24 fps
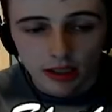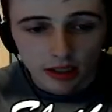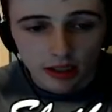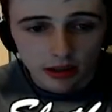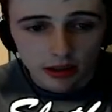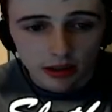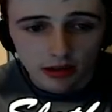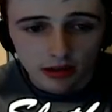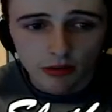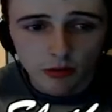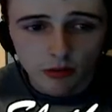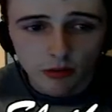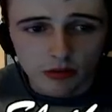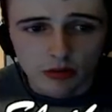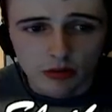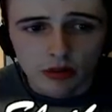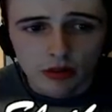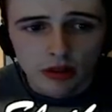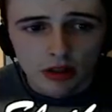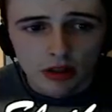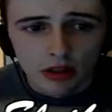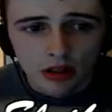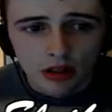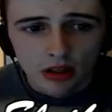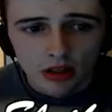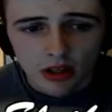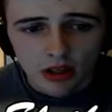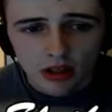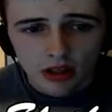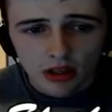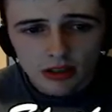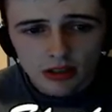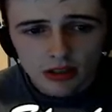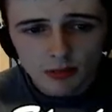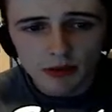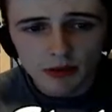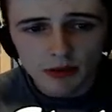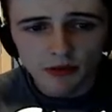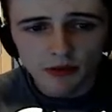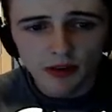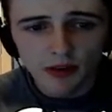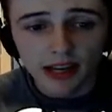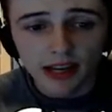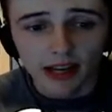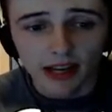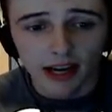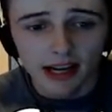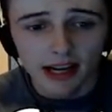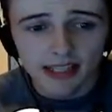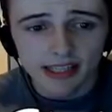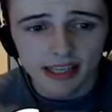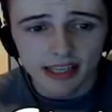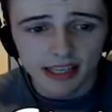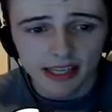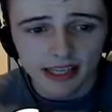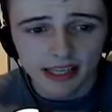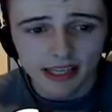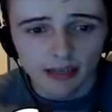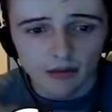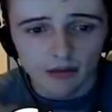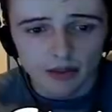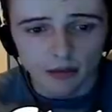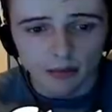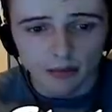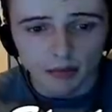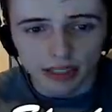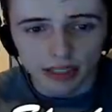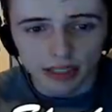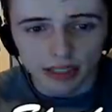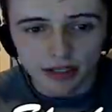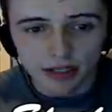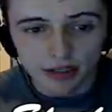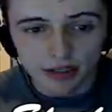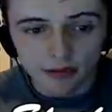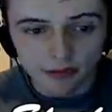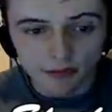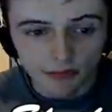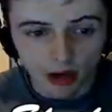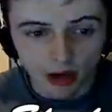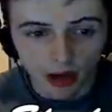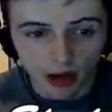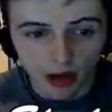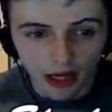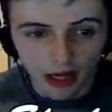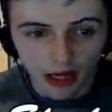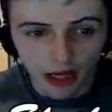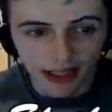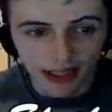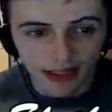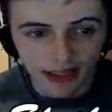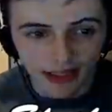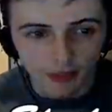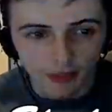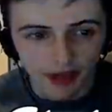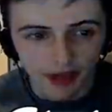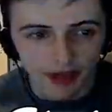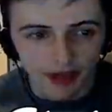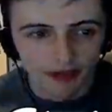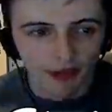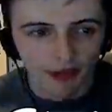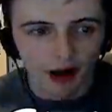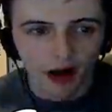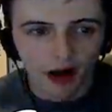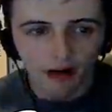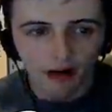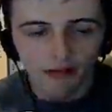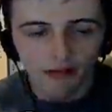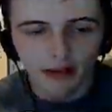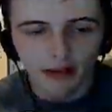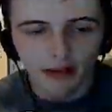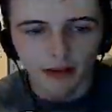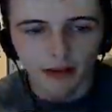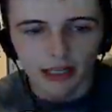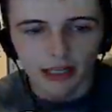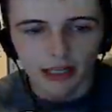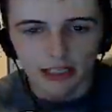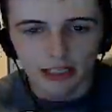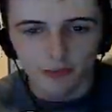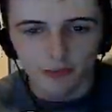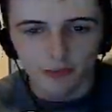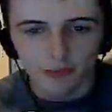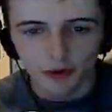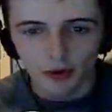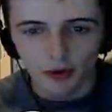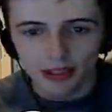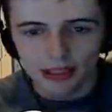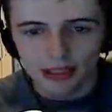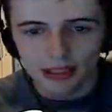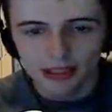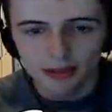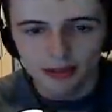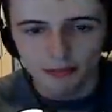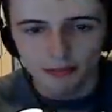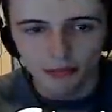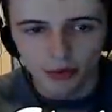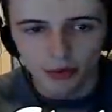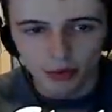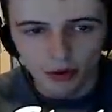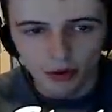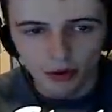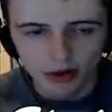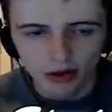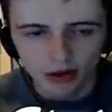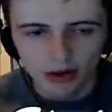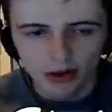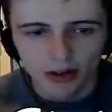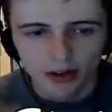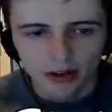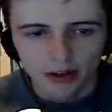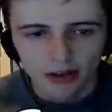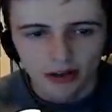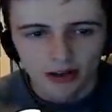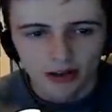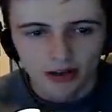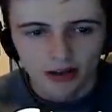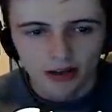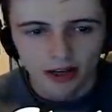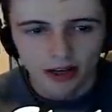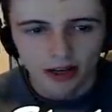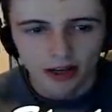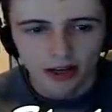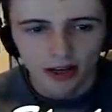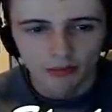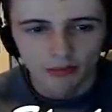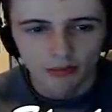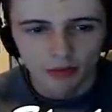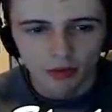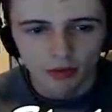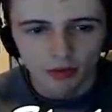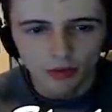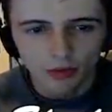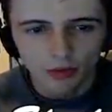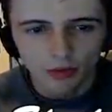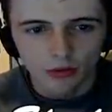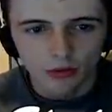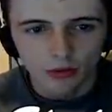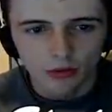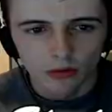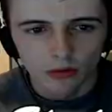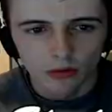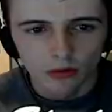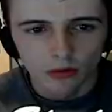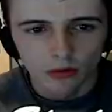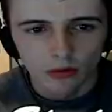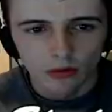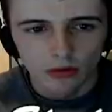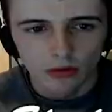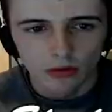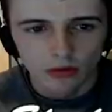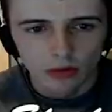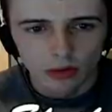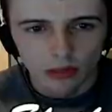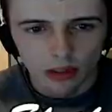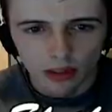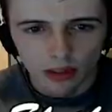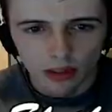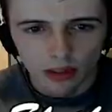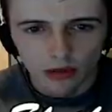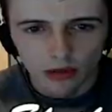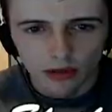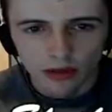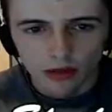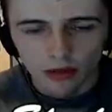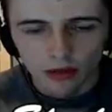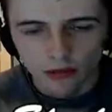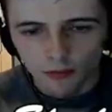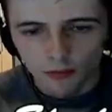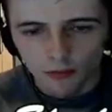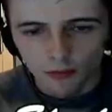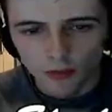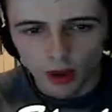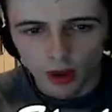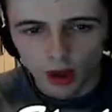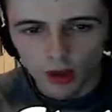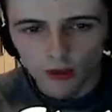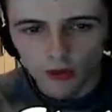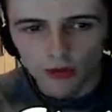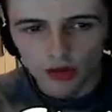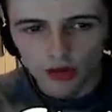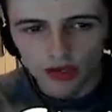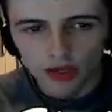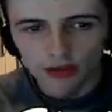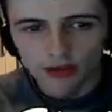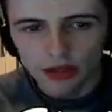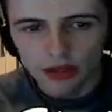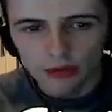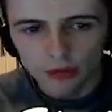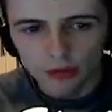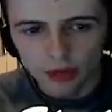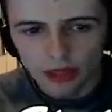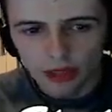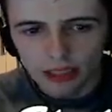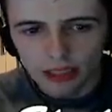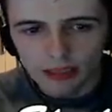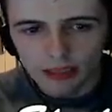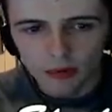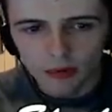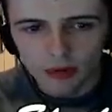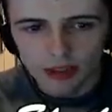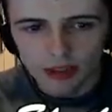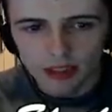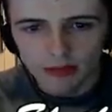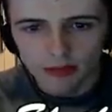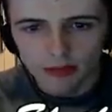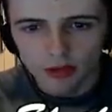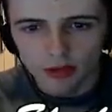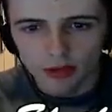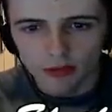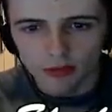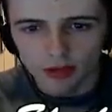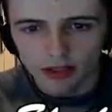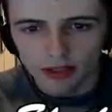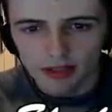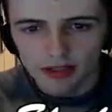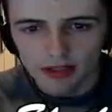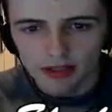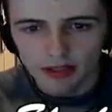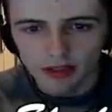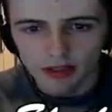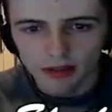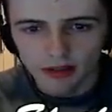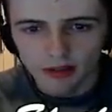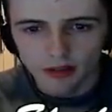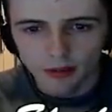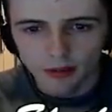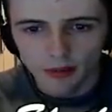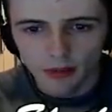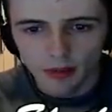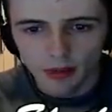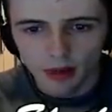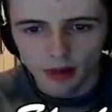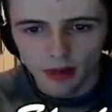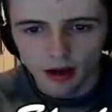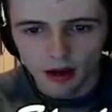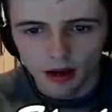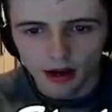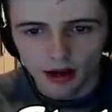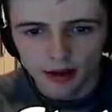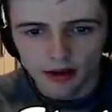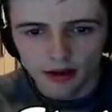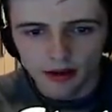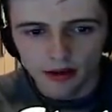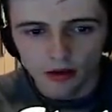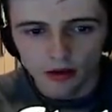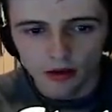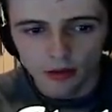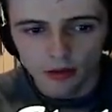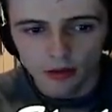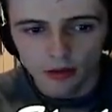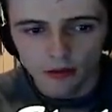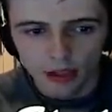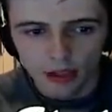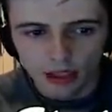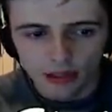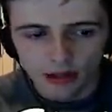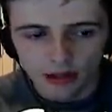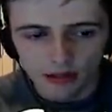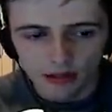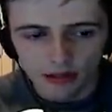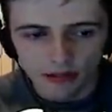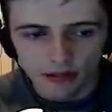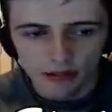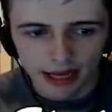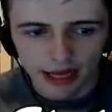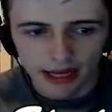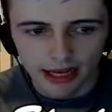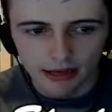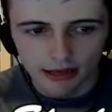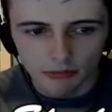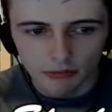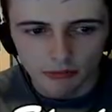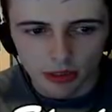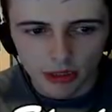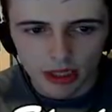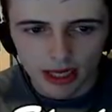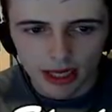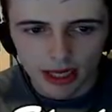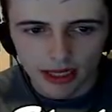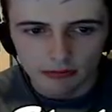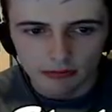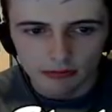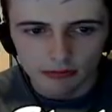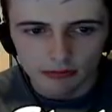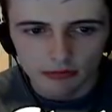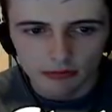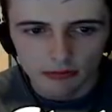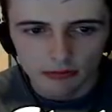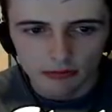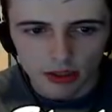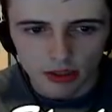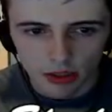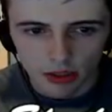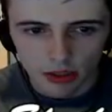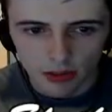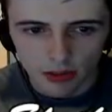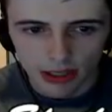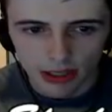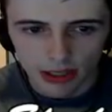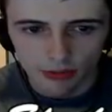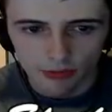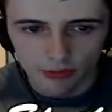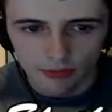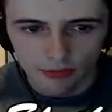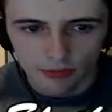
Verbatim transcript: Oh, well. To be fair, guys, I think it was a pretty good... I like this biome. I really want to explore this some more. Um, ooh. I really, really want to explore this some more because I know... Oh, Jesus. Lag. Much lag. Such wow.